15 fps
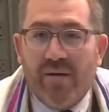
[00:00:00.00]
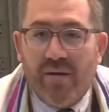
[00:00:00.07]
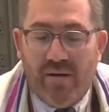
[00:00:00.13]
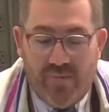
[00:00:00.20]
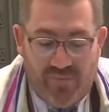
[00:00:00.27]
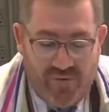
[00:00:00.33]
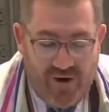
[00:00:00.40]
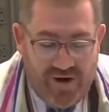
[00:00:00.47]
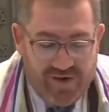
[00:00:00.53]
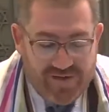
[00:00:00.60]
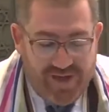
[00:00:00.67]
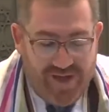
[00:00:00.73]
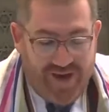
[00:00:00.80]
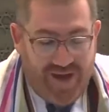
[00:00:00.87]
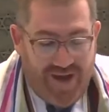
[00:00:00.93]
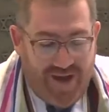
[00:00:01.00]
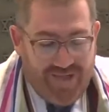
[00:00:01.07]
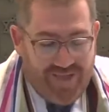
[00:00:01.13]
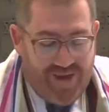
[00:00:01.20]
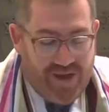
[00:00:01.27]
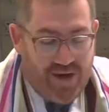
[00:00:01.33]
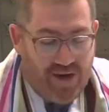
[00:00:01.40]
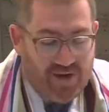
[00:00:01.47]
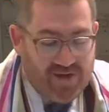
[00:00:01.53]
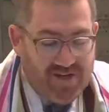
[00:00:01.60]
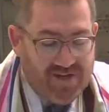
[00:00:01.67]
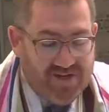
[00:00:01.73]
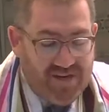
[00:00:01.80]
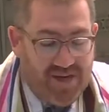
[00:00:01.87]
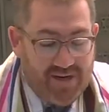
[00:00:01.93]
Prayers that highlight our
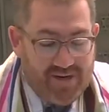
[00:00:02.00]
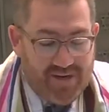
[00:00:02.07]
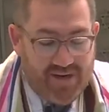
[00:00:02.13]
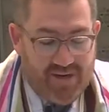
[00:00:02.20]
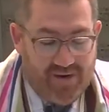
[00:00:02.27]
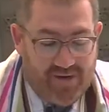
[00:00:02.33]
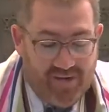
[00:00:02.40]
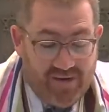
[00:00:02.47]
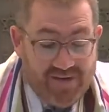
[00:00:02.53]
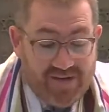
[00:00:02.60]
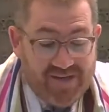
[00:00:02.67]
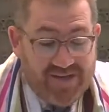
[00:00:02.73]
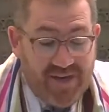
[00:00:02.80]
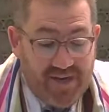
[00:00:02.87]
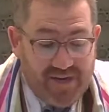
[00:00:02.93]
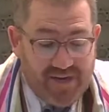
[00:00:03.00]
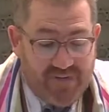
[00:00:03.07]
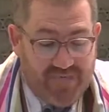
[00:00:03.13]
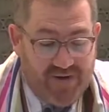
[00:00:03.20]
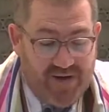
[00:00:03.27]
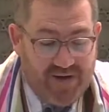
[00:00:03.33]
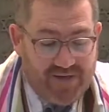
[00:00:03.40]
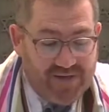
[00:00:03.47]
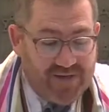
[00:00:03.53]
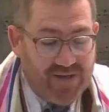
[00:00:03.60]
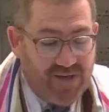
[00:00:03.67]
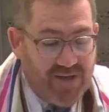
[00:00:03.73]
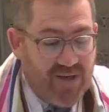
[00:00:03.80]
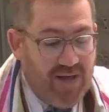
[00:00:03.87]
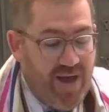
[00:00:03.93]
distinctiveness
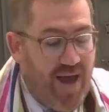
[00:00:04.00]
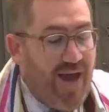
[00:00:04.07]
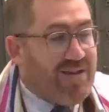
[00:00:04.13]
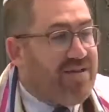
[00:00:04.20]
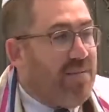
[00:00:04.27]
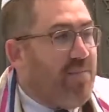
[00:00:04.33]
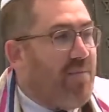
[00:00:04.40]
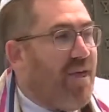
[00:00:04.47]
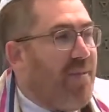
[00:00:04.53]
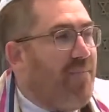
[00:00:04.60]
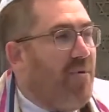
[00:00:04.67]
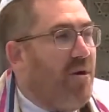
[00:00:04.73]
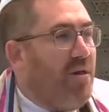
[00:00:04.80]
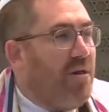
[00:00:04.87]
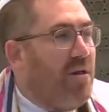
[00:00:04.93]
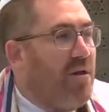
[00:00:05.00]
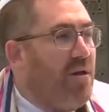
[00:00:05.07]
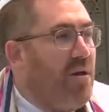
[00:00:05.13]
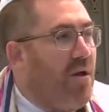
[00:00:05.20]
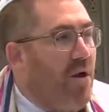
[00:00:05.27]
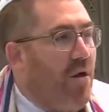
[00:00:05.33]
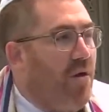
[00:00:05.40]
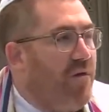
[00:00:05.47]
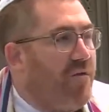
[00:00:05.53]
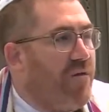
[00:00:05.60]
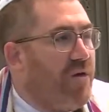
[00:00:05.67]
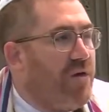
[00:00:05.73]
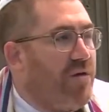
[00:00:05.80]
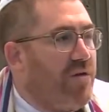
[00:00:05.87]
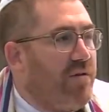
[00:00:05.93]
as a people over
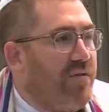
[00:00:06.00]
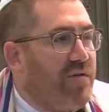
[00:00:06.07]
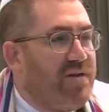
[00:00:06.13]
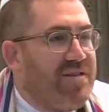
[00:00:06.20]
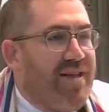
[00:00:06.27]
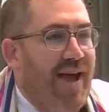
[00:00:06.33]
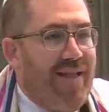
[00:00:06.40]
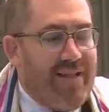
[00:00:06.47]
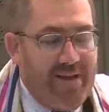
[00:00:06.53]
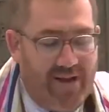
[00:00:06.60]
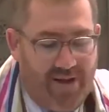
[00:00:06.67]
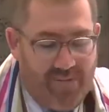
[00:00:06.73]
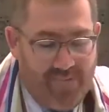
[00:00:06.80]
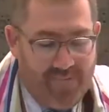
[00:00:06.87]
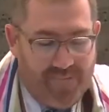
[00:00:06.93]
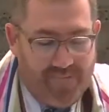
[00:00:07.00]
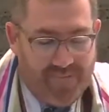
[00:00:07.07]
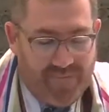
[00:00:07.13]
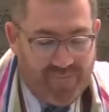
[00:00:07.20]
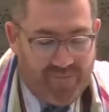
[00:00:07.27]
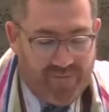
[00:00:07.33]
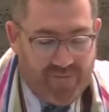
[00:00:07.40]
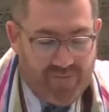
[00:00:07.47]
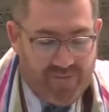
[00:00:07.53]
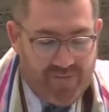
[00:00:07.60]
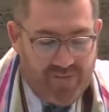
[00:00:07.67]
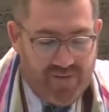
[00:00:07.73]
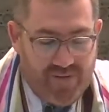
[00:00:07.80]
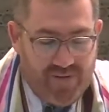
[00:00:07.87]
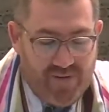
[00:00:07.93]
universality.
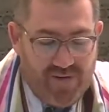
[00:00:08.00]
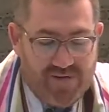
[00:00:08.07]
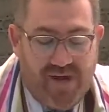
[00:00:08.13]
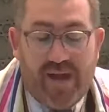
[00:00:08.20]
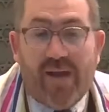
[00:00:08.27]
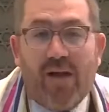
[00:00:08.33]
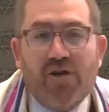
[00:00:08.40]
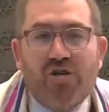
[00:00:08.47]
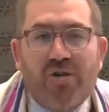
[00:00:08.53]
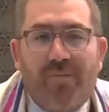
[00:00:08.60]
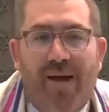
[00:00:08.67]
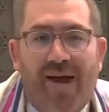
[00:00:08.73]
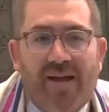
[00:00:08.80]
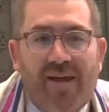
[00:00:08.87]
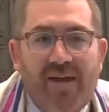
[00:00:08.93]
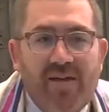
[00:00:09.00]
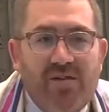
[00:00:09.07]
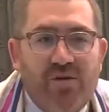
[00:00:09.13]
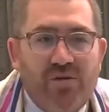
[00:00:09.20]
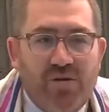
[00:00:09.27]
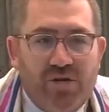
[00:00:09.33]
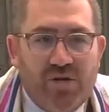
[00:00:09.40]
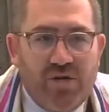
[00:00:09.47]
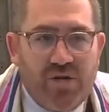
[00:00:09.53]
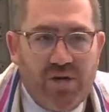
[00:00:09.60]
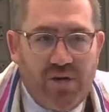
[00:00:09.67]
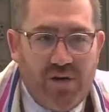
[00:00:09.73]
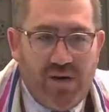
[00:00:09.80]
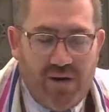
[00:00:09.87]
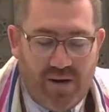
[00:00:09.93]
Take our Shabbat Kiddush,
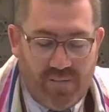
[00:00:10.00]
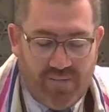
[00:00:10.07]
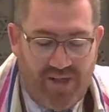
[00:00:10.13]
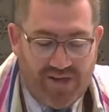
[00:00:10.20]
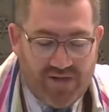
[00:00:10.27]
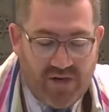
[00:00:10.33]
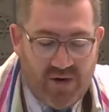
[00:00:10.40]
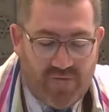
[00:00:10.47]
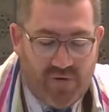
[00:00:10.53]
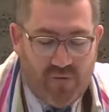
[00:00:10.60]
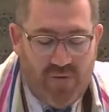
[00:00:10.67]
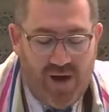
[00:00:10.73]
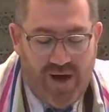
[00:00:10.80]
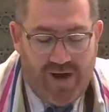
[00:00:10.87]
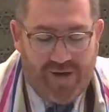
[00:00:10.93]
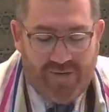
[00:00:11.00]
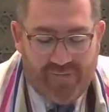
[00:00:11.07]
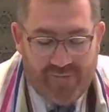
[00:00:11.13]
our blessing over wine.